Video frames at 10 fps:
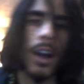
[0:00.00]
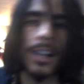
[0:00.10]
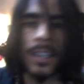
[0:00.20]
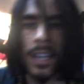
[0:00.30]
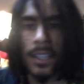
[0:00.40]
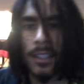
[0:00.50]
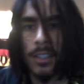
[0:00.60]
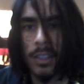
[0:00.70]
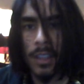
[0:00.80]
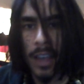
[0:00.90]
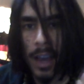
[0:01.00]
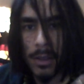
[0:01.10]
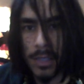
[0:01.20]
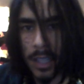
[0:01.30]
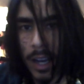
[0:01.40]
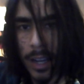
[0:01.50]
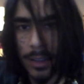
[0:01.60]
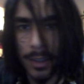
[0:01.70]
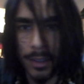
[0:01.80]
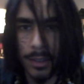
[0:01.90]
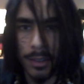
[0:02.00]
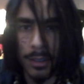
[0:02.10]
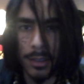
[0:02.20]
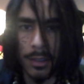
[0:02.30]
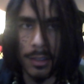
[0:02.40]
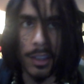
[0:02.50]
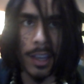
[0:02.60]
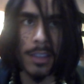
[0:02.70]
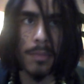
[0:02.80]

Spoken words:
connected to the outside, and